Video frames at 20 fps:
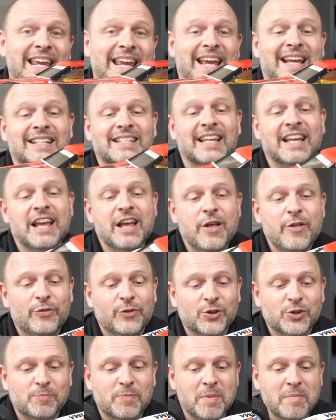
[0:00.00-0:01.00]
kit
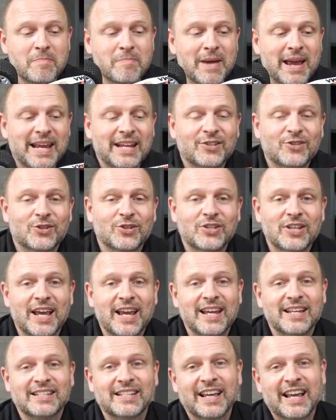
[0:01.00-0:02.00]
that's been made to
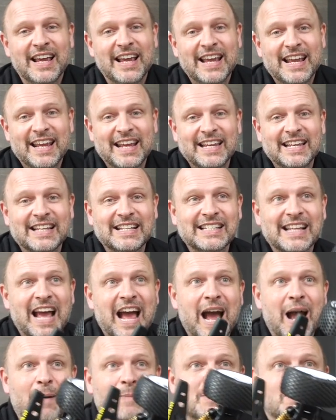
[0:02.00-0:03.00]
date. It is
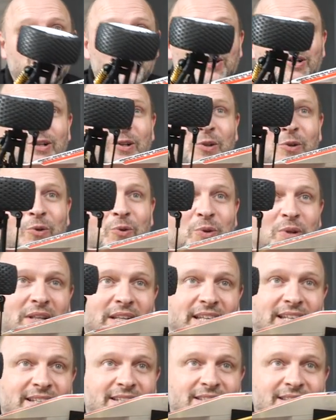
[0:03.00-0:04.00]

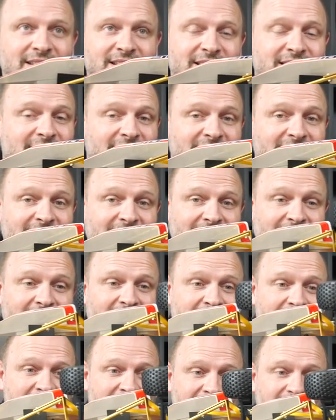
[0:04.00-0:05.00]
absolutely stunning.
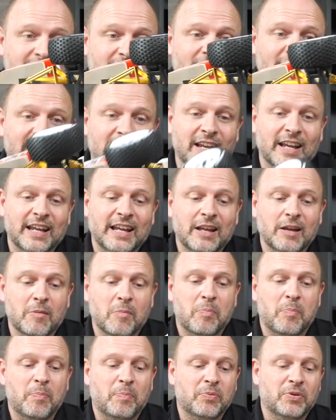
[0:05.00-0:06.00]
It's like a
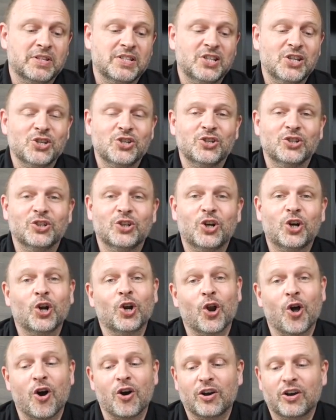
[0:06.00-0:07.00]
precision
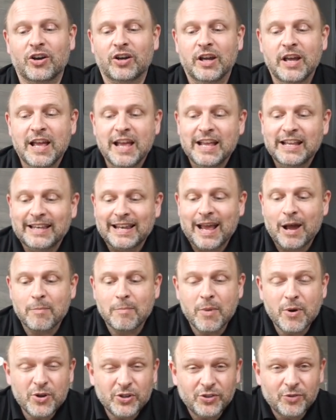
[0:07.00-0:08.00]
clock. Now,
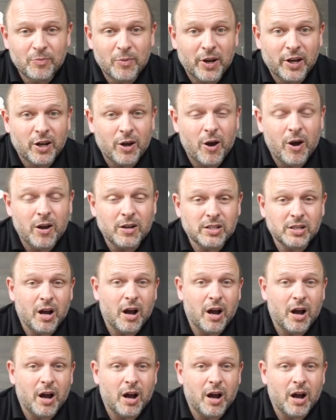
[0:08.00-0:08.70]
most of my cars